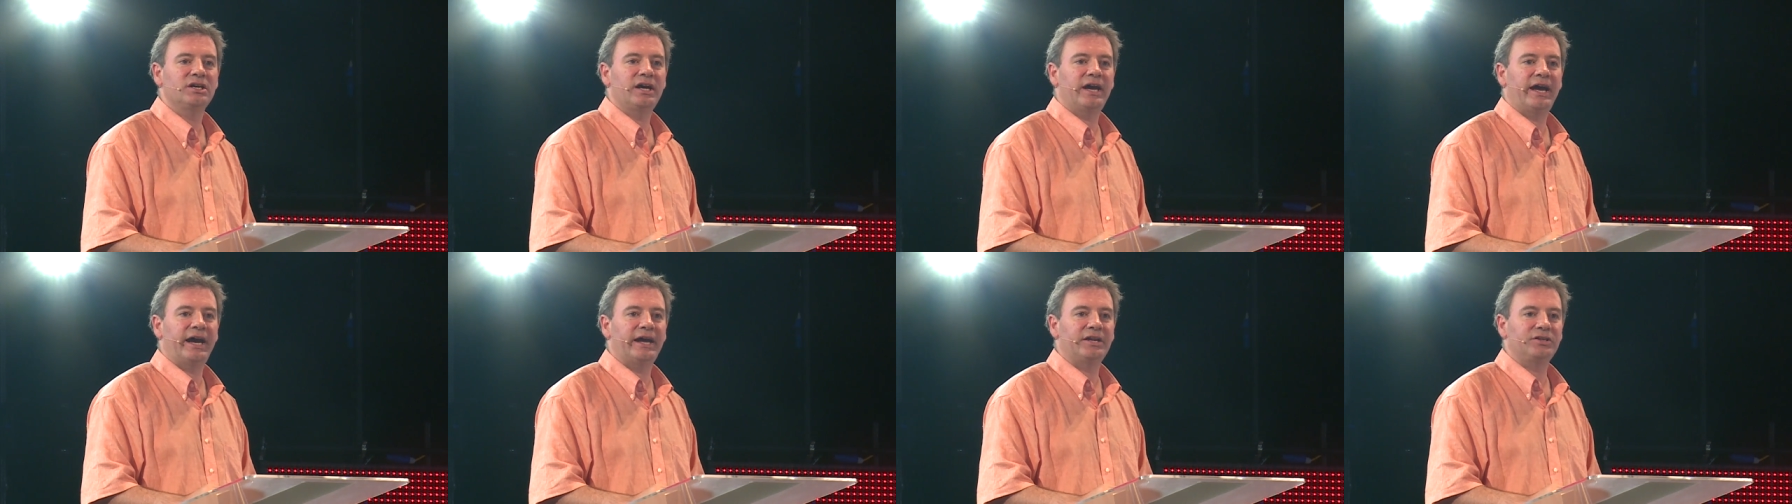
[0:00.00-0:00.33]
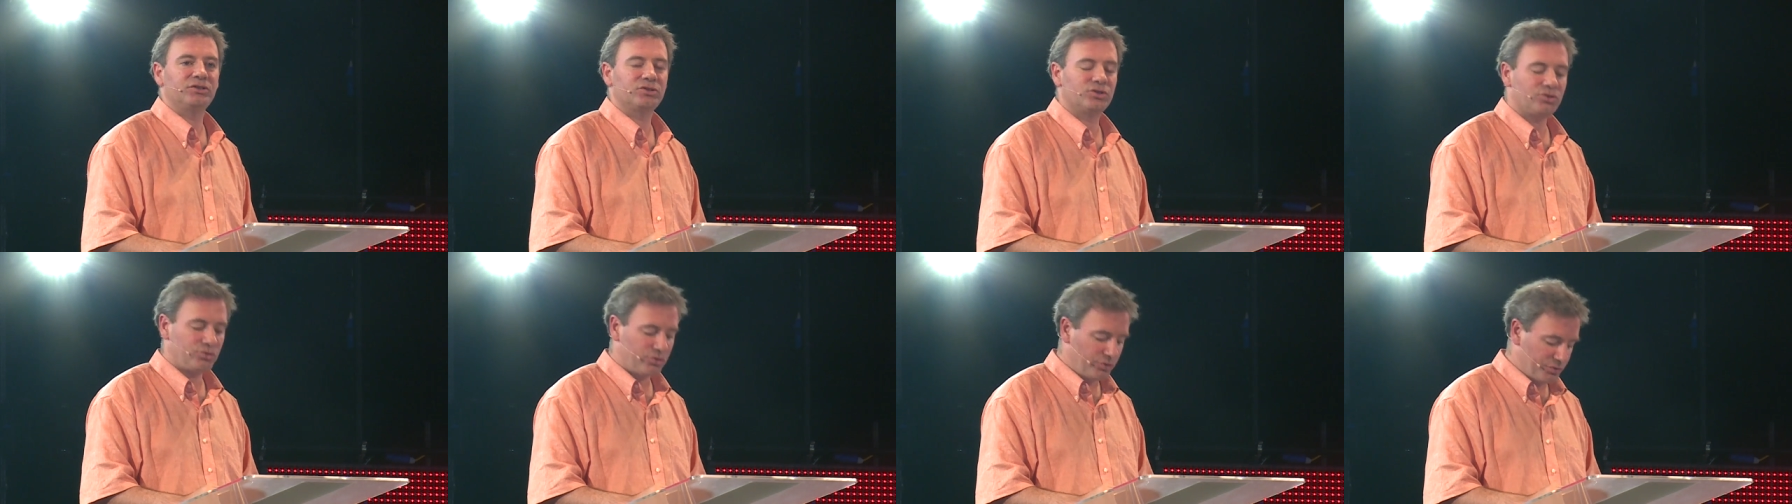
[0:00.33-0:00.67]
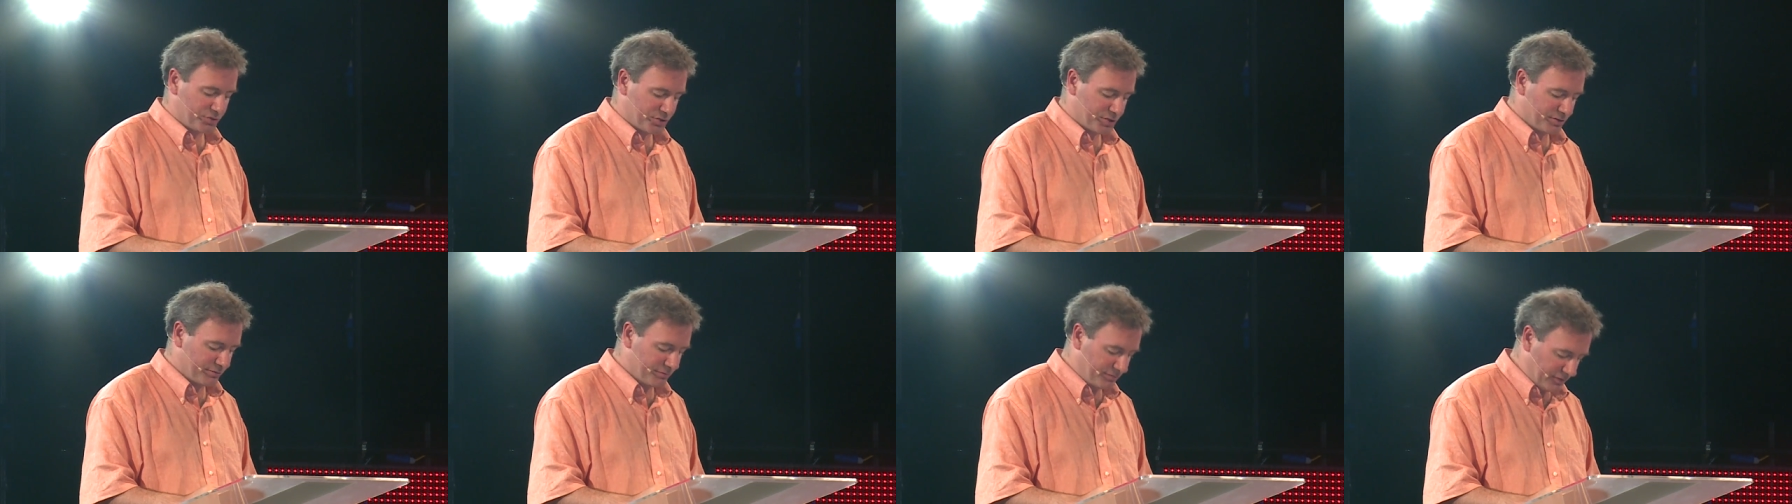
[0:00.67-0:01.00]
and
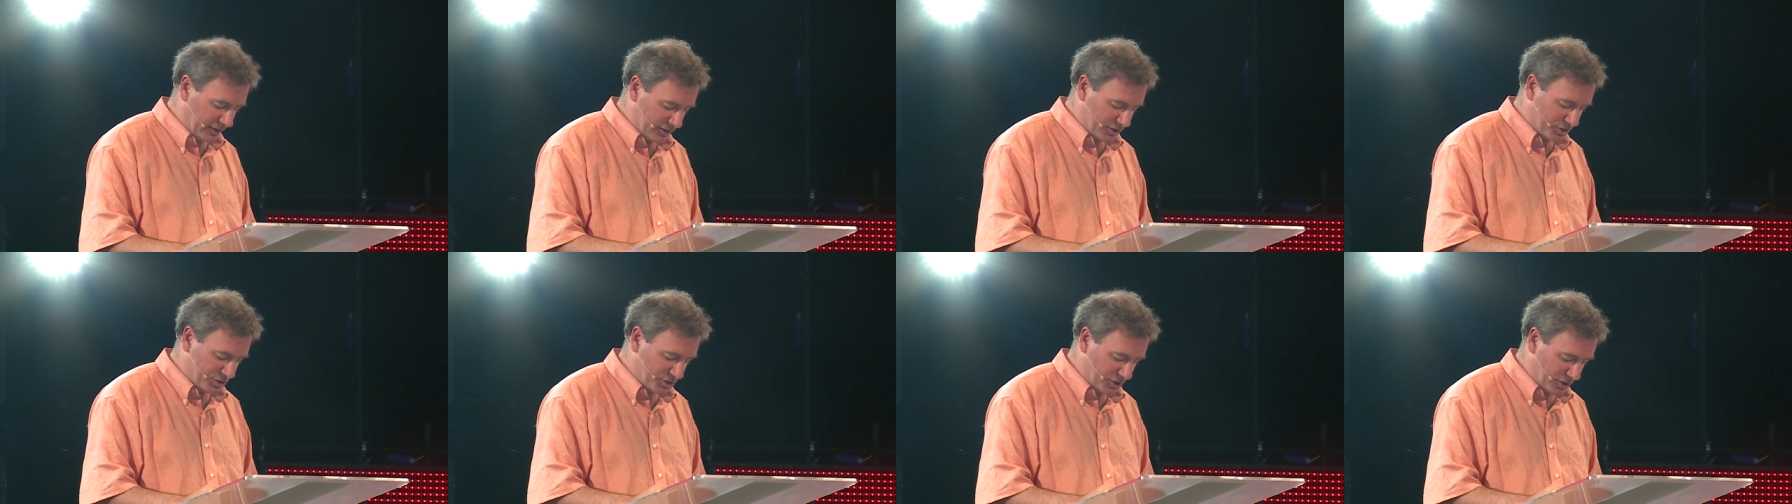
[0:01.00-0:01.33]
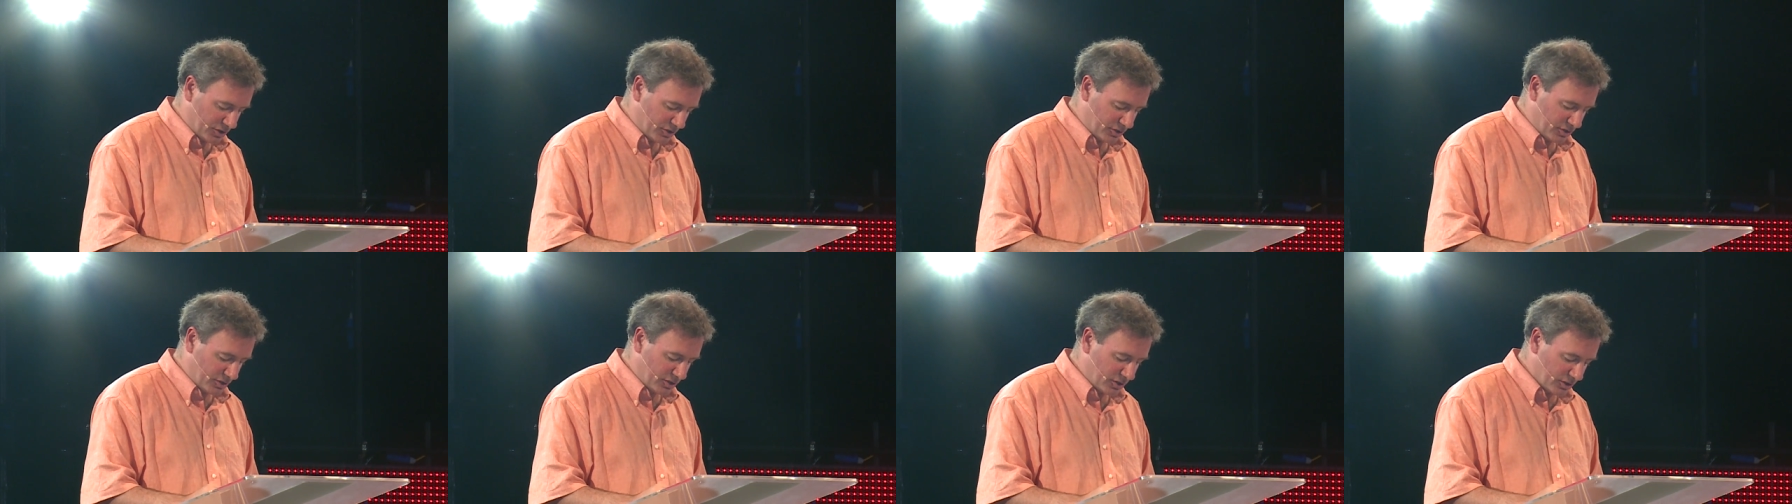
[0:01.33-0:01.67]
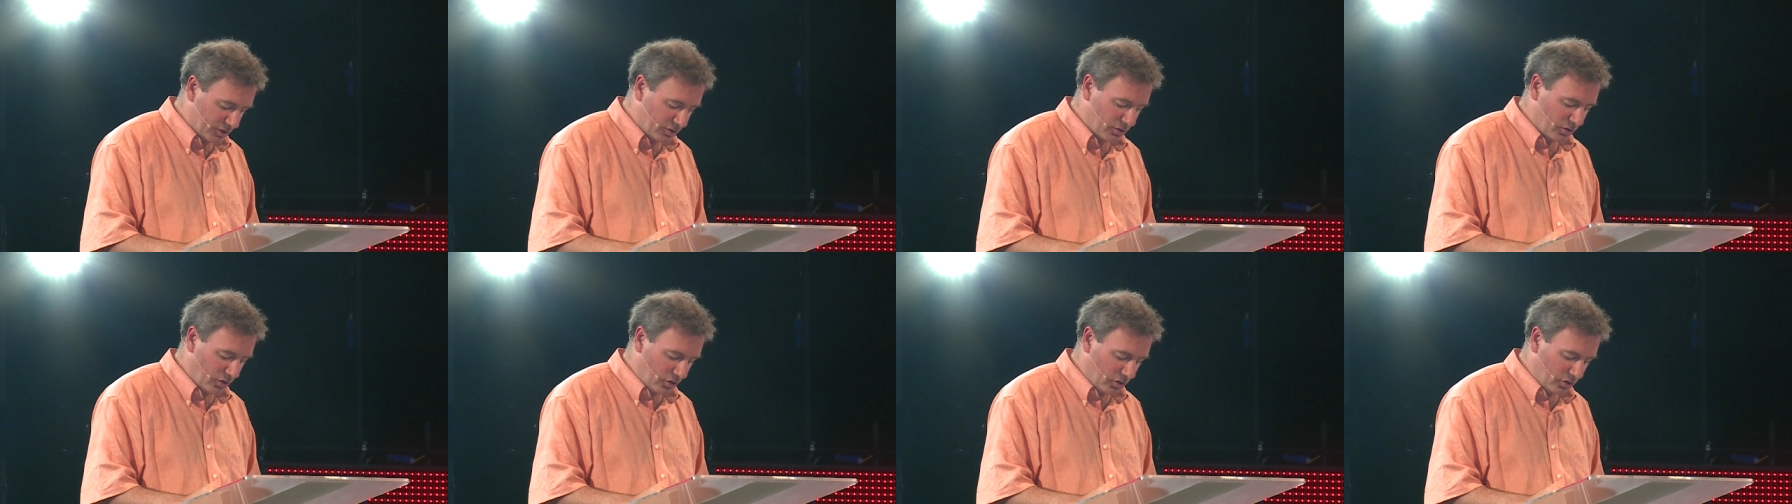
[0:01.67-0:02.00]
crucifixion, the
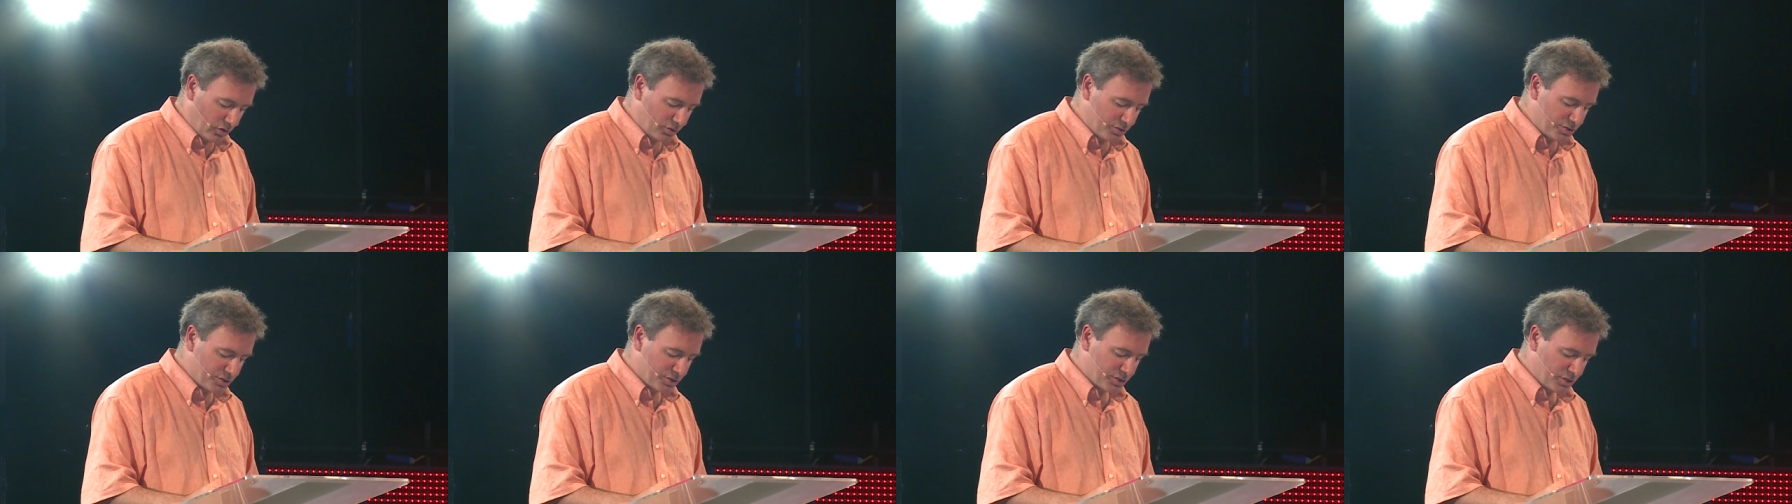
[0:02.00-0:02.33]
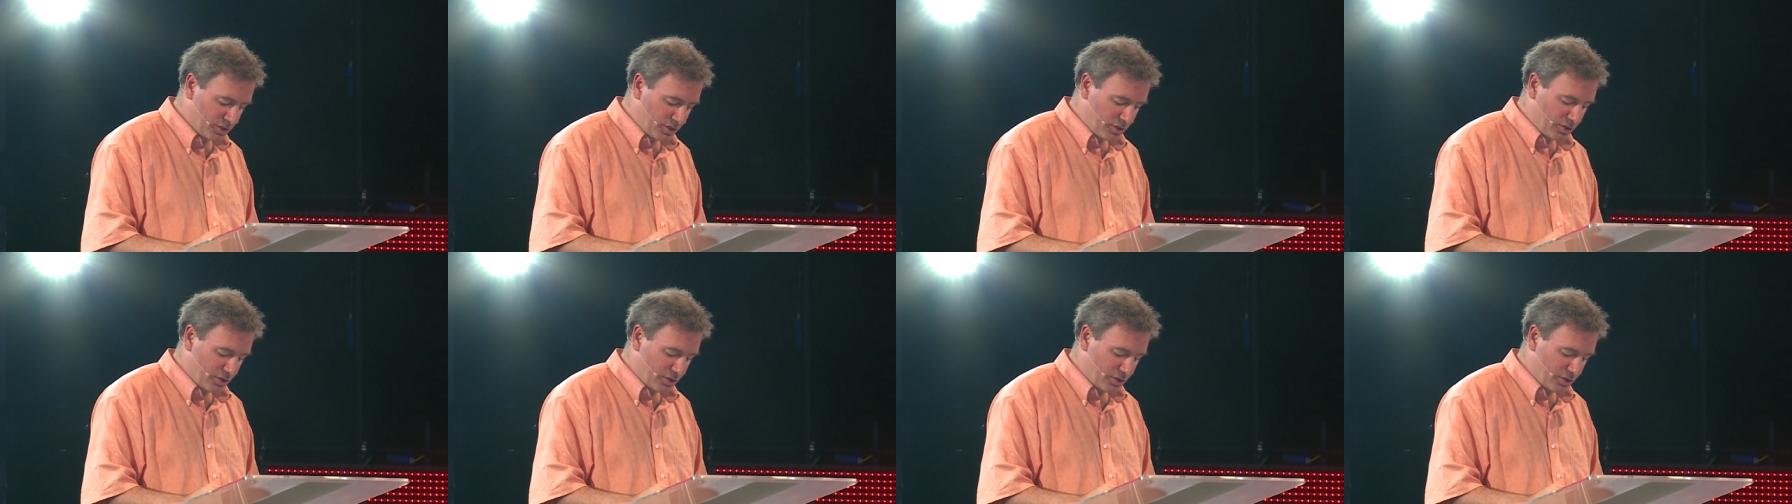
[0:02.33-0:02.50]
God